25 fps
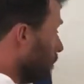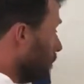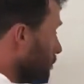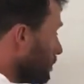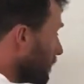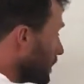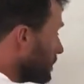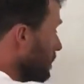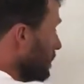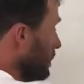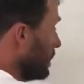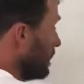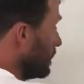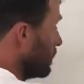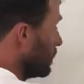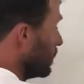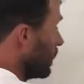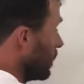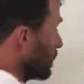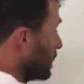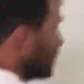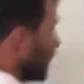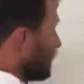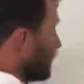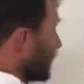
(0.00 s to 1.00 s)
originally
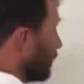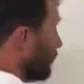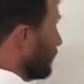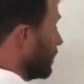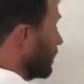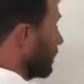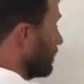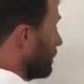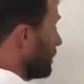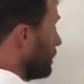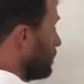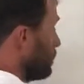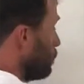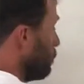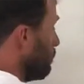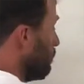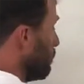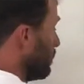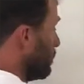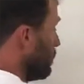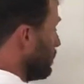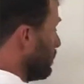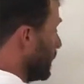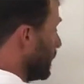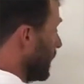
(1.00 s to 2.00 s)
looked like they were going to be
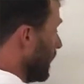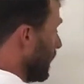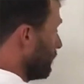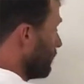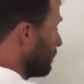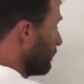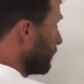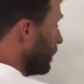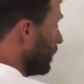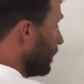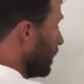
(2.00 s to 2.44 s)
super safe